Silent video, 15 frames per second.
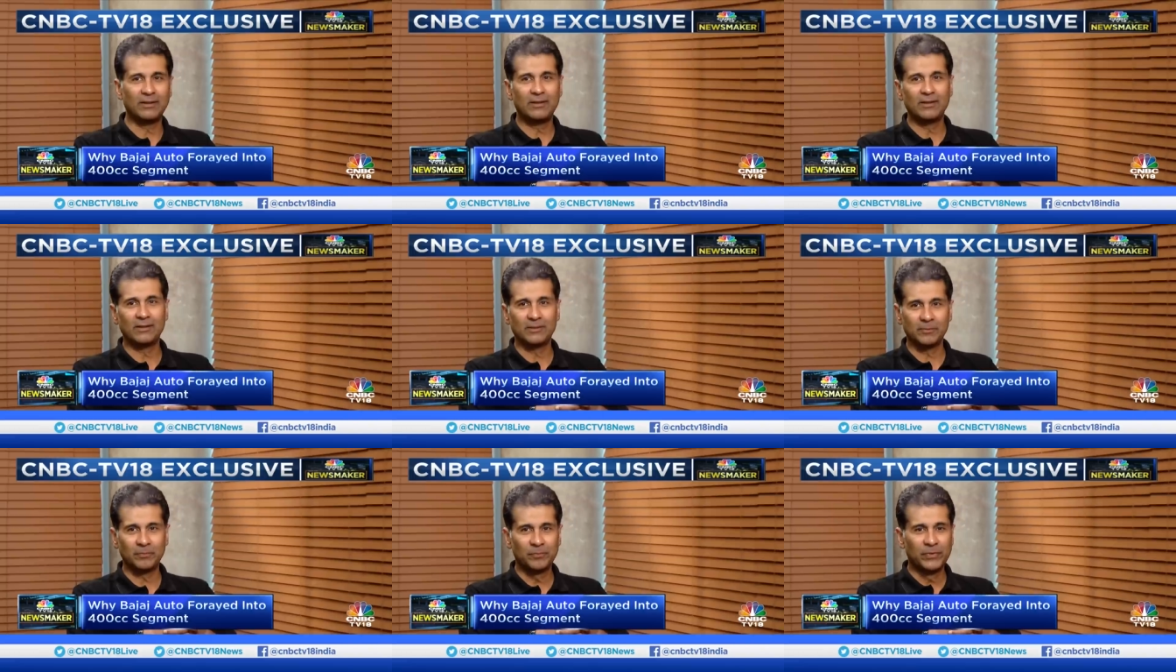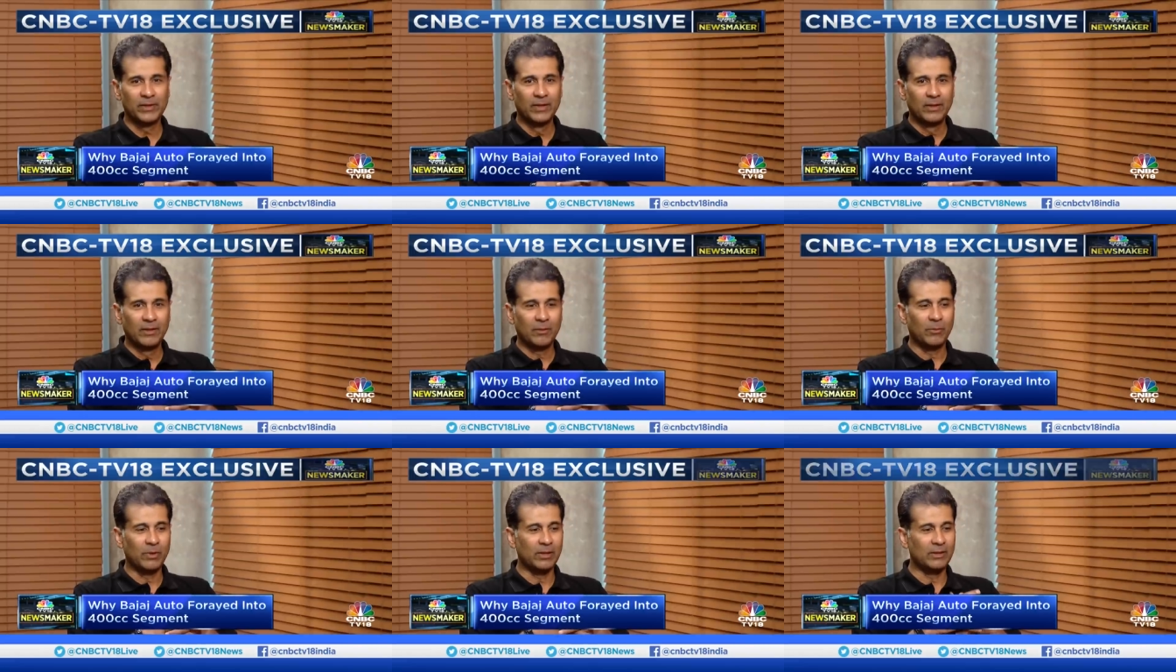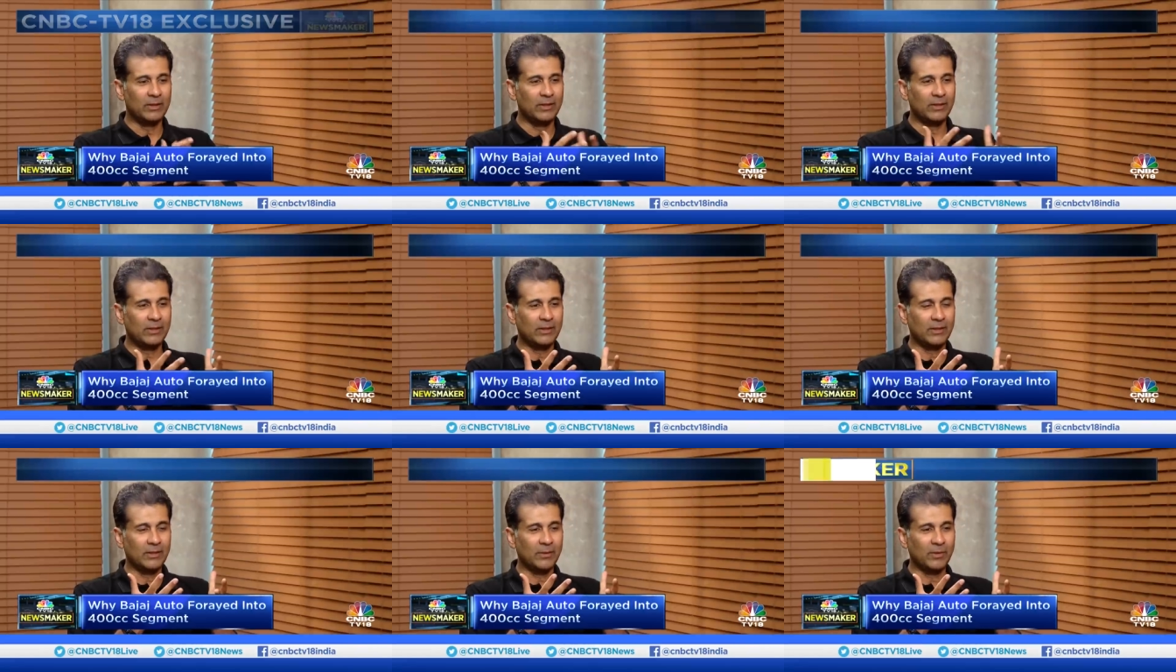that um, when
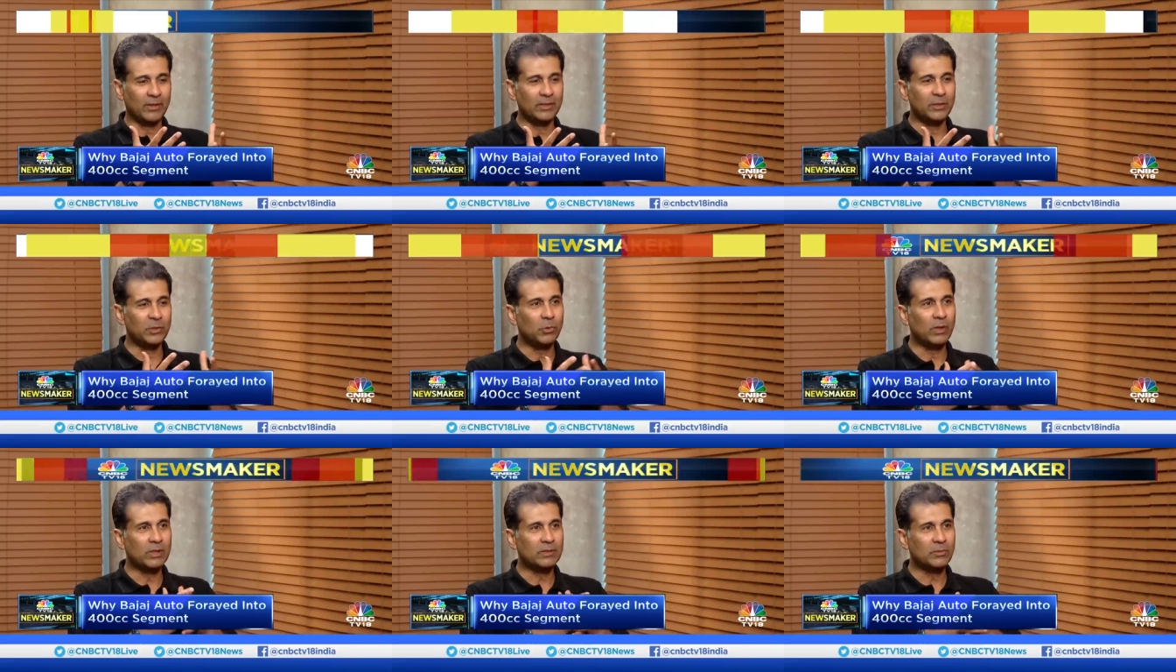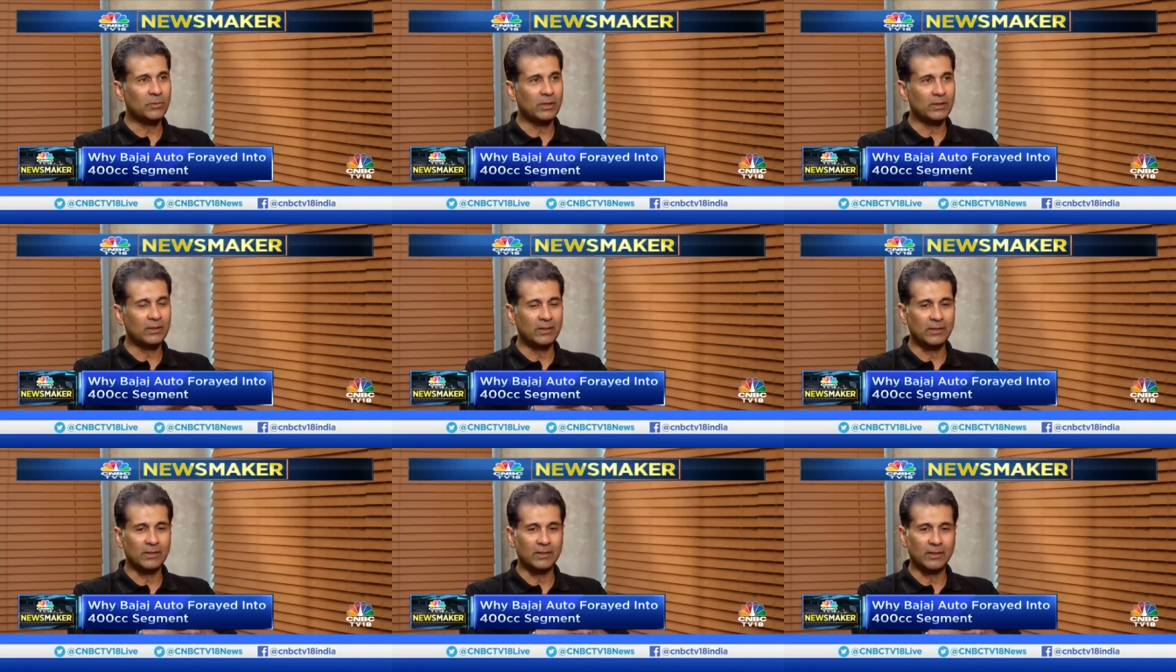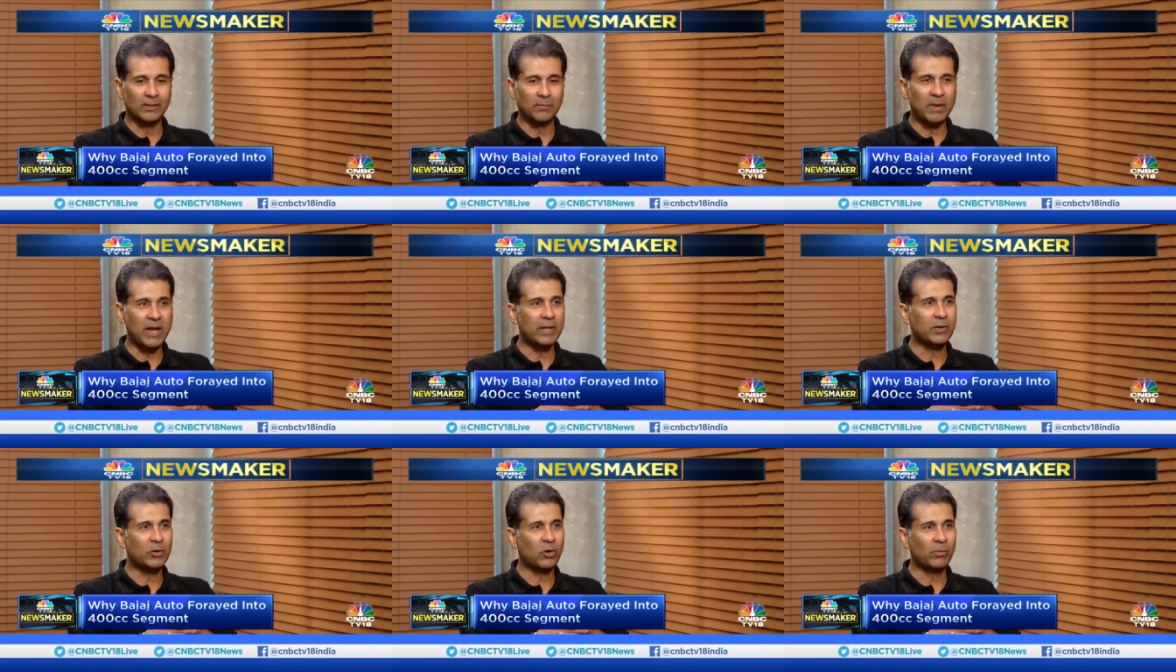the in the U.S. when the uh,
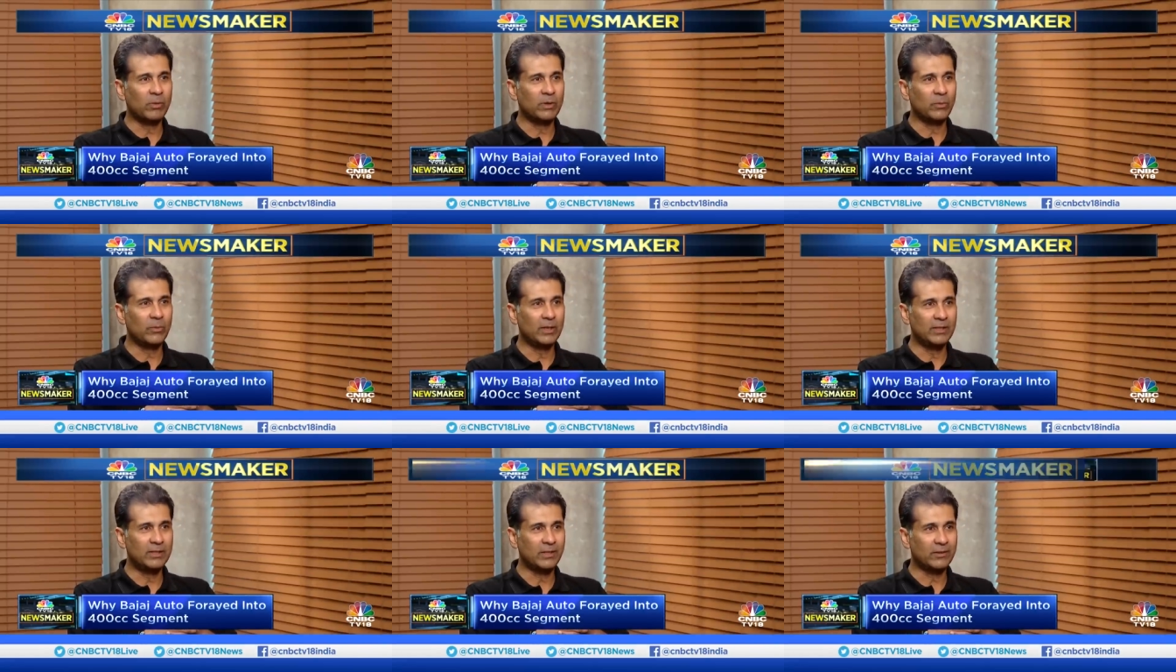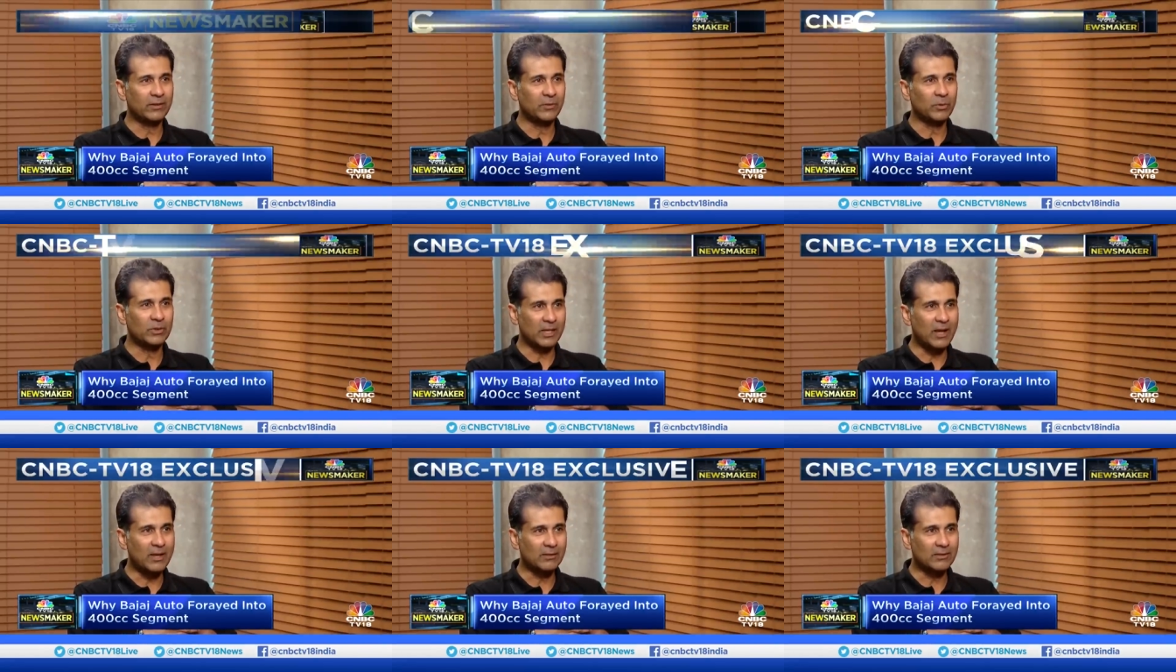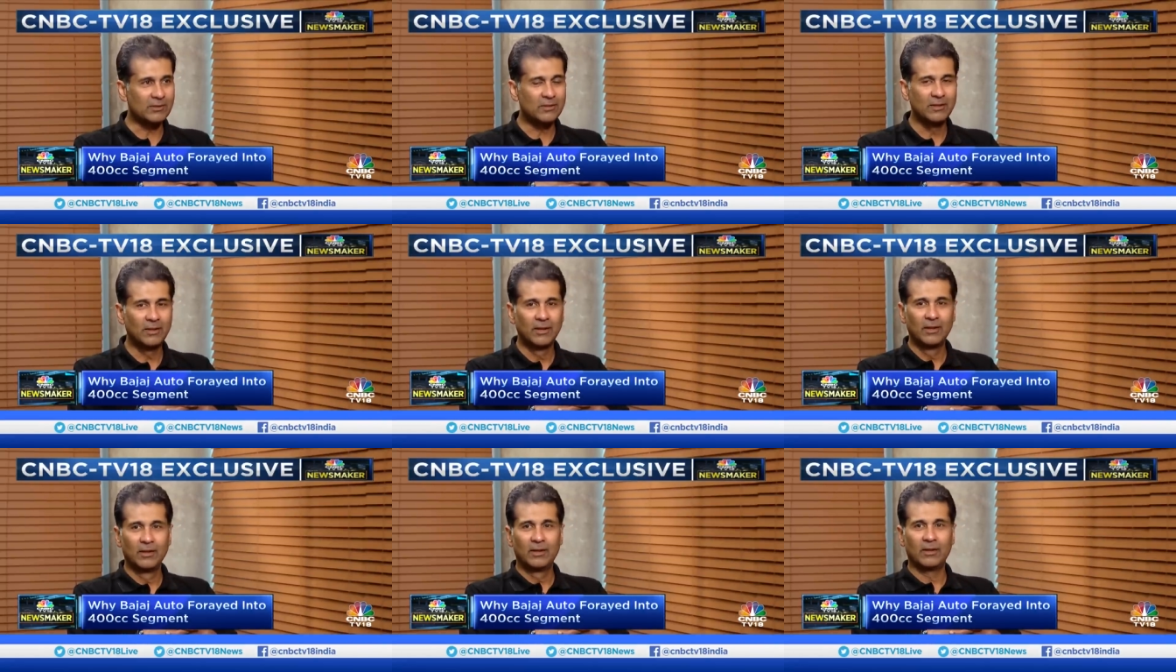bank robber Willie Sutton was asked,
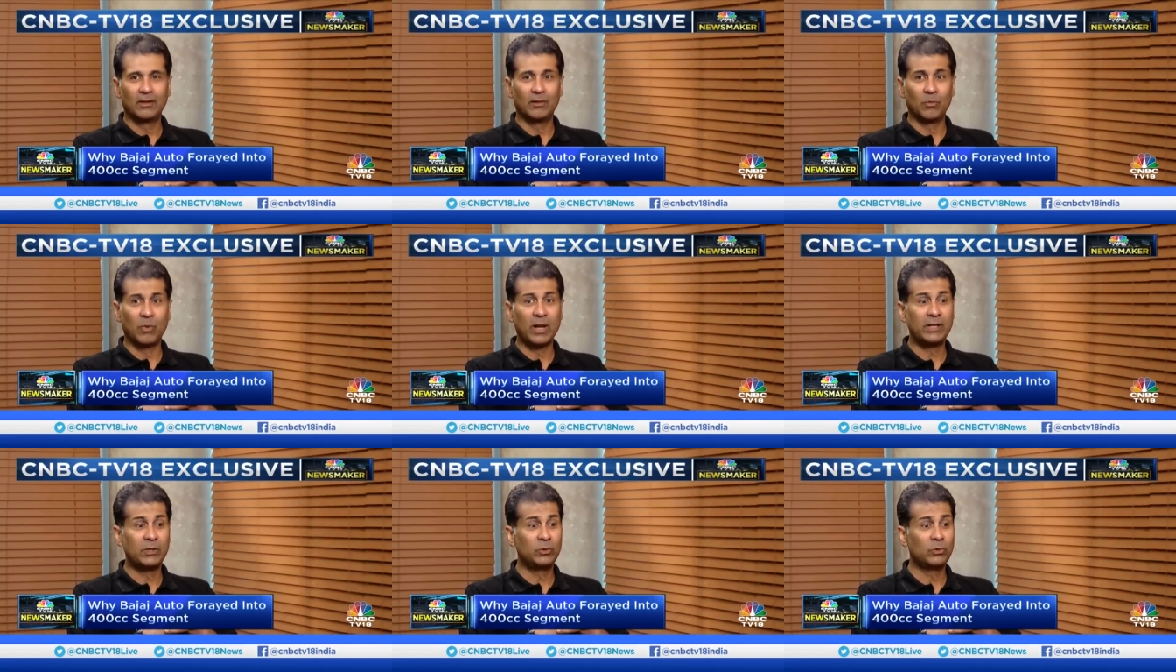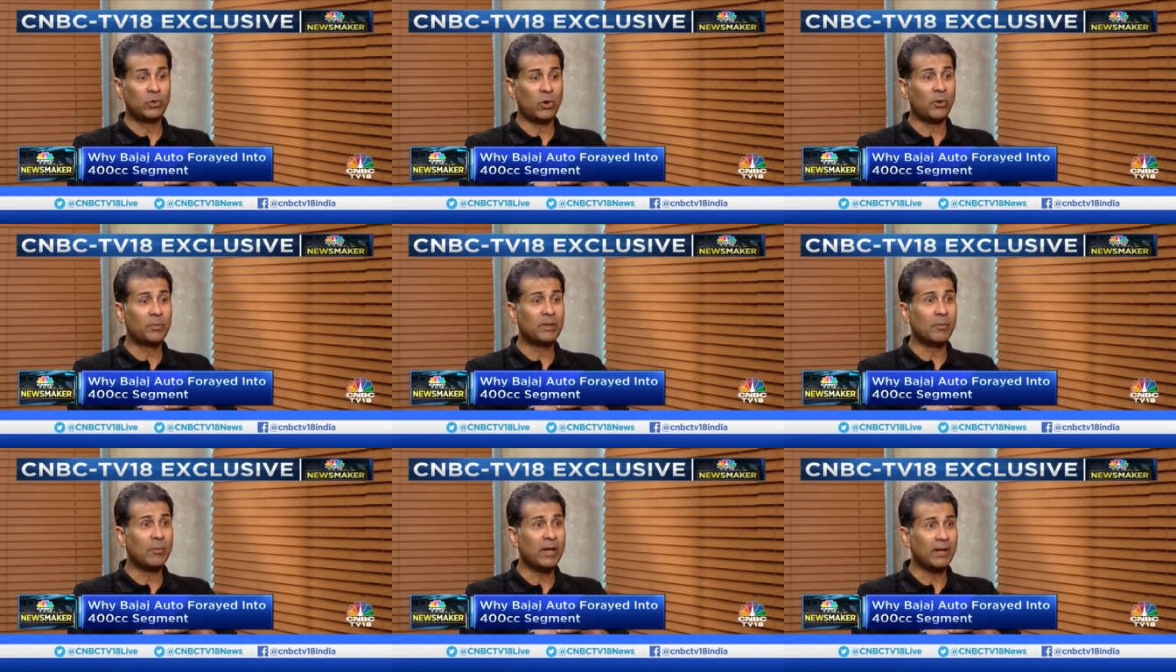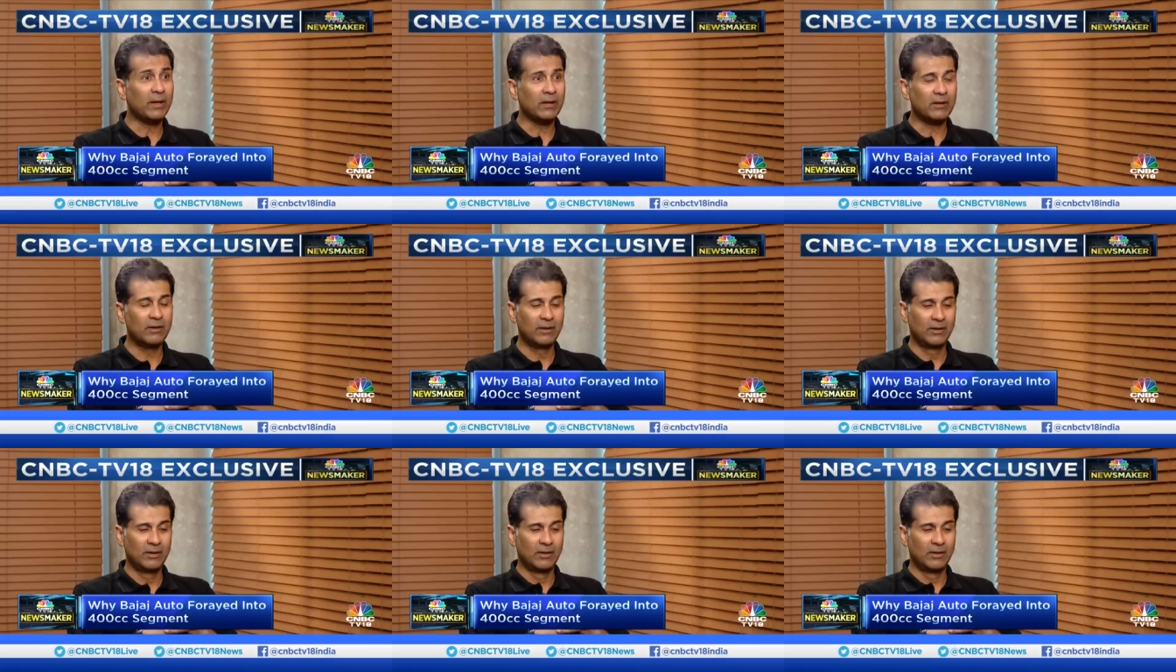uh, "Why do you rob the bank?"